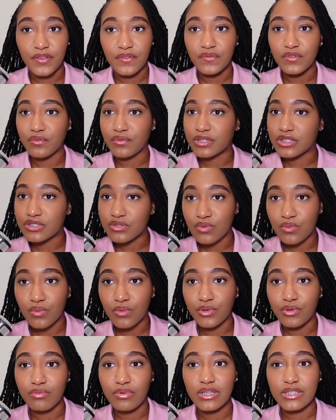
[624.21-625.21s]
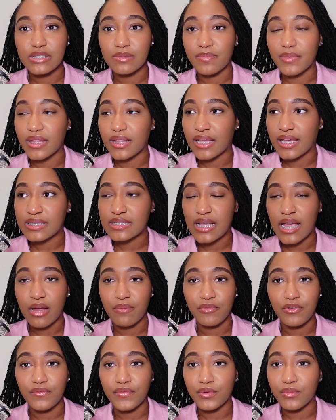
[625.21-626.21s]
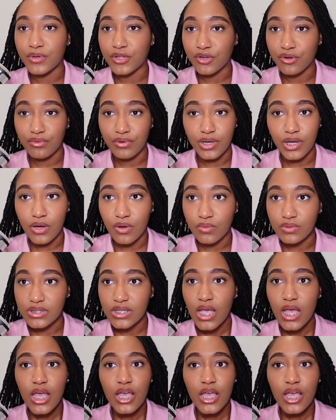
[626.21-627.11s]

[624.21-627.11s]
If you're in school, you could spend that time reviewing your notes.